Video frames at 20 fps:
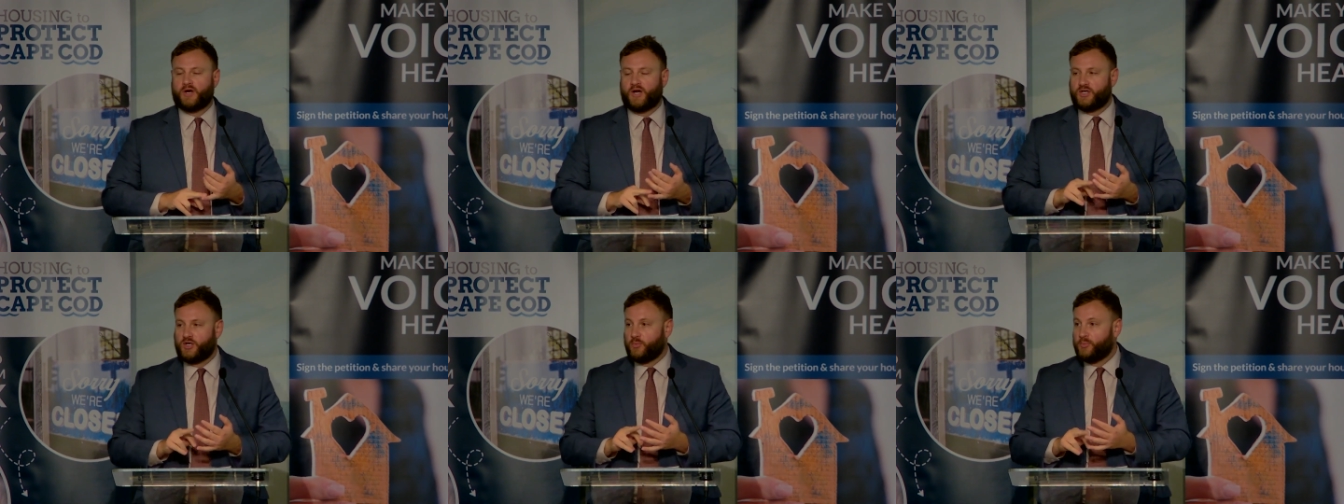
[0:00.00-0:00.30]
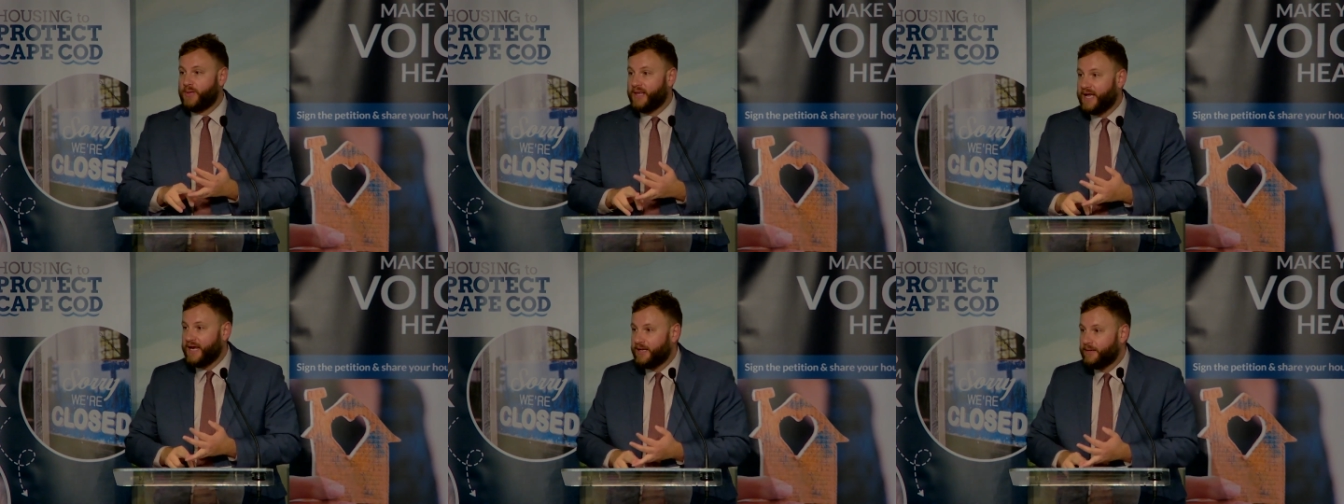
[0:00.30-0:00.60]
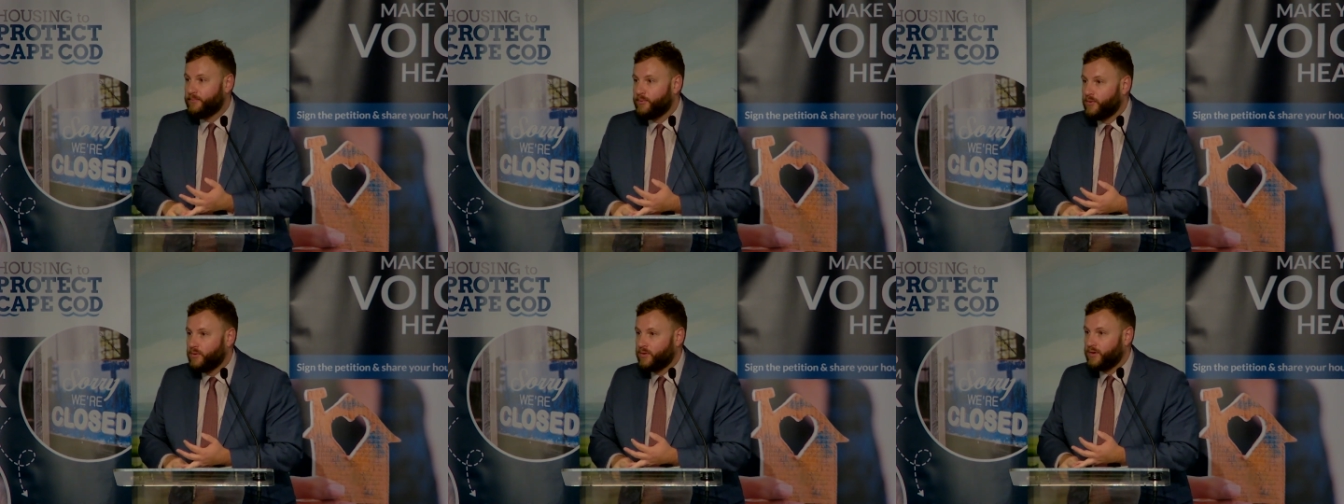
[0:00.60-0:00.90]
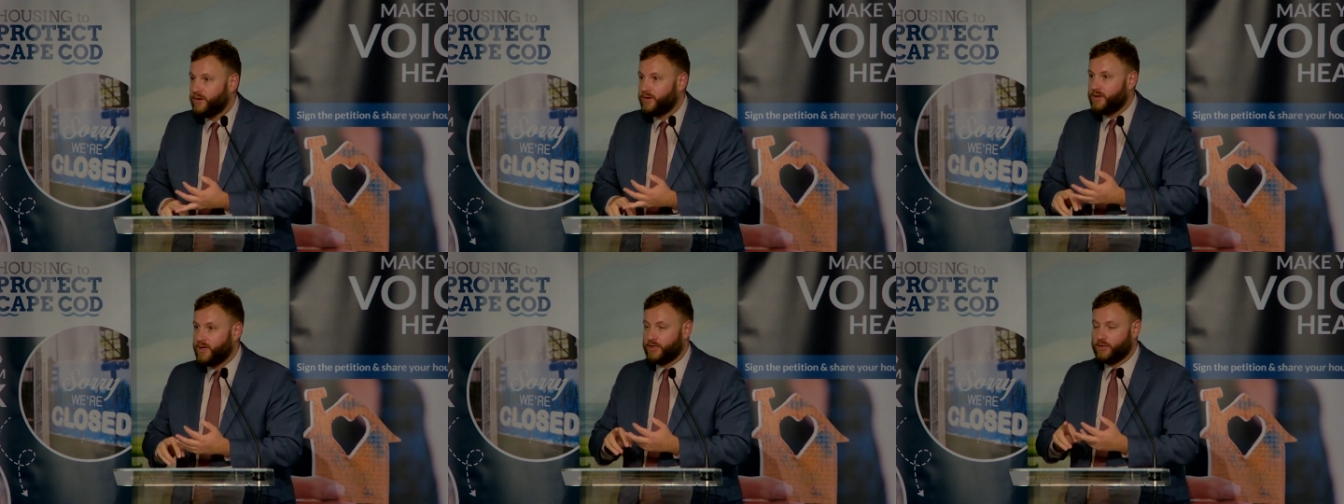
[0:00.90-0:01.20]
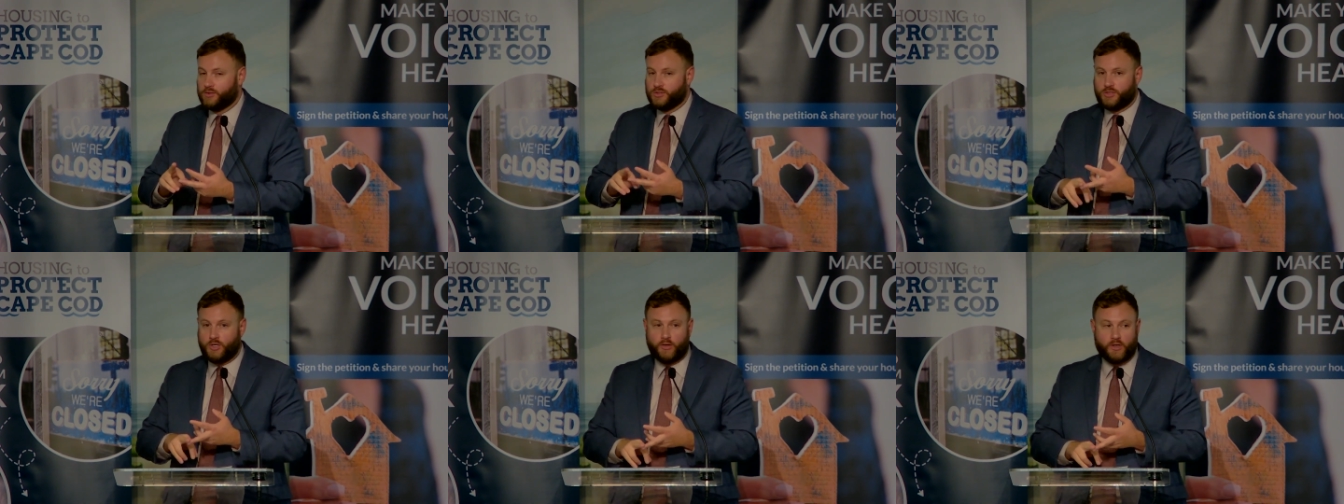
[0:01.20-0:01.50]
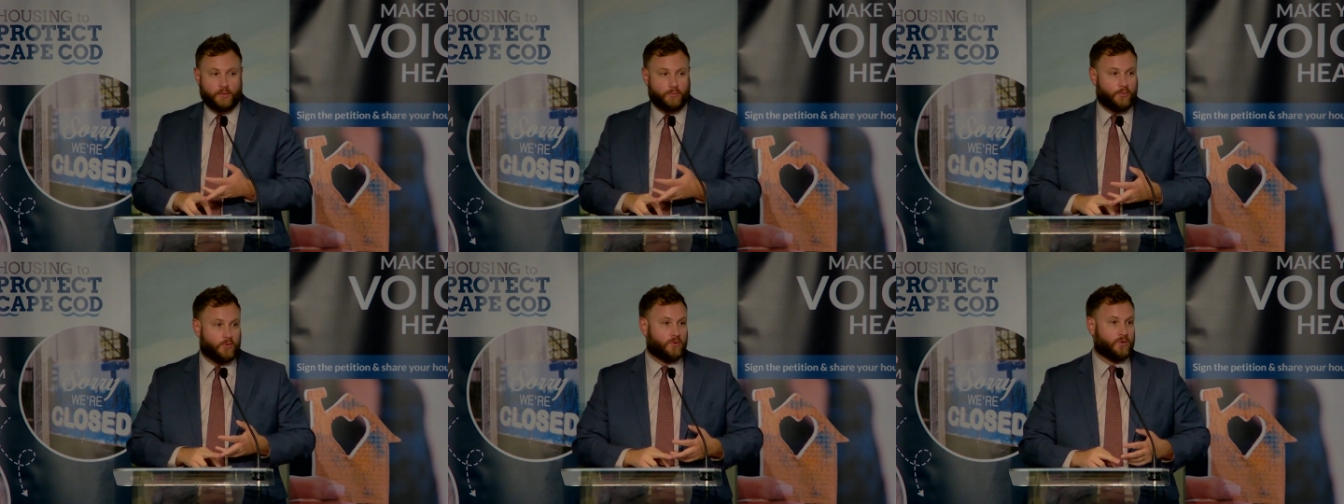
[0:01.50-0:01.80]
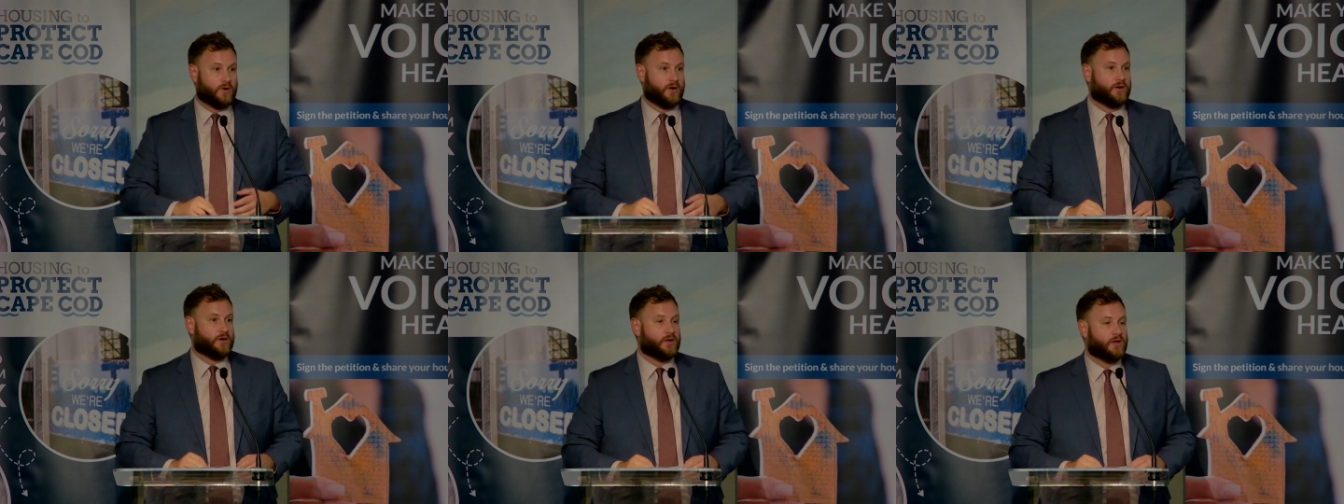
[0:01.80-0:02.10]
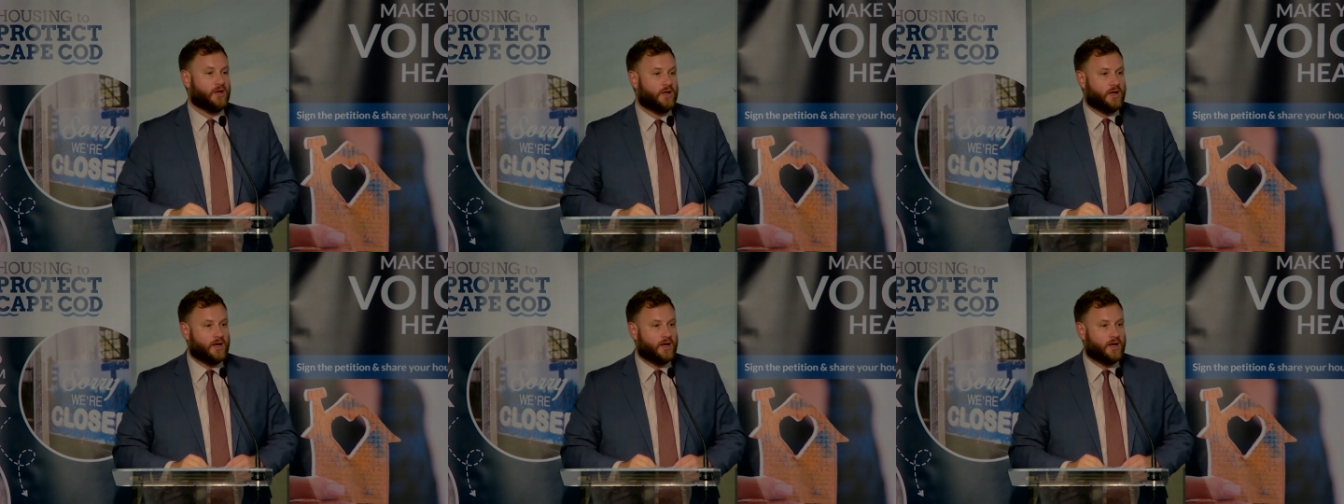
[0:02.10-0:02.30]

on your planning board, on your zoning board.